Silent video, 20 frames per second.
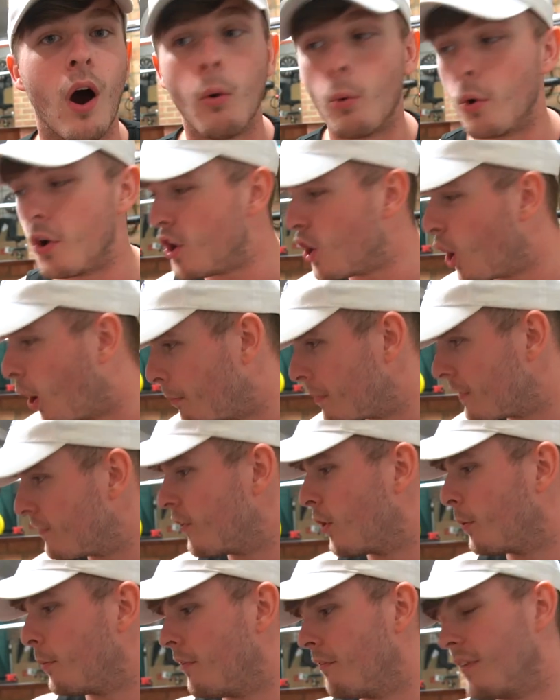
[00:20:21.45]
I would not be
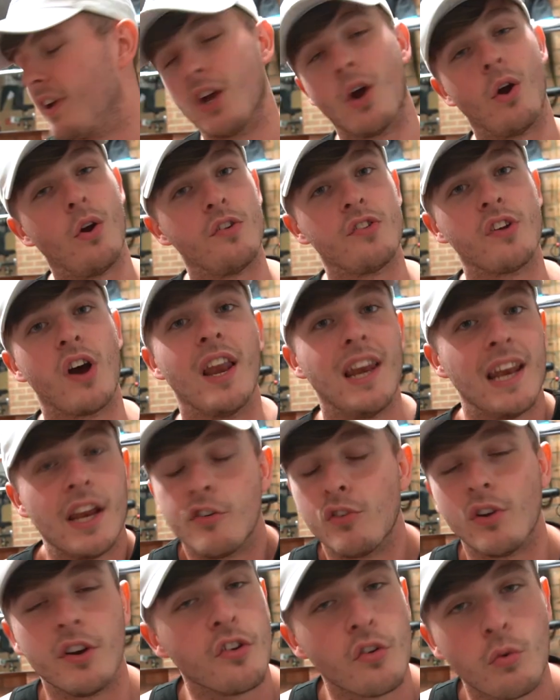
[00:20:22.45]
filming videos. I
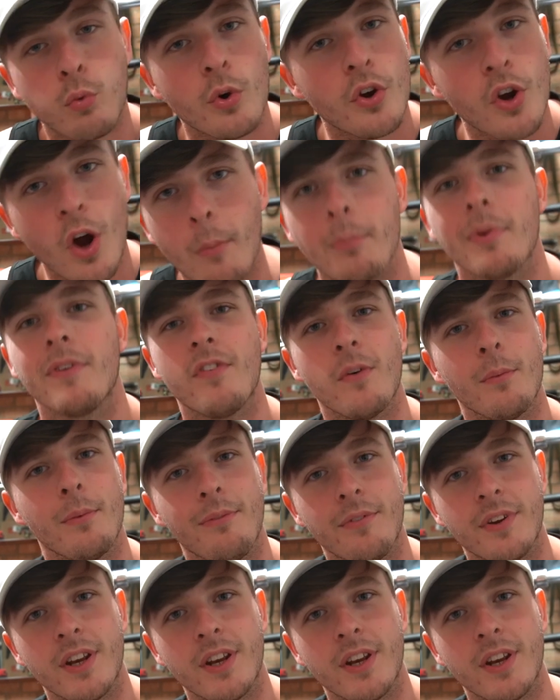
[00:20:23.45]
literally just would not be filming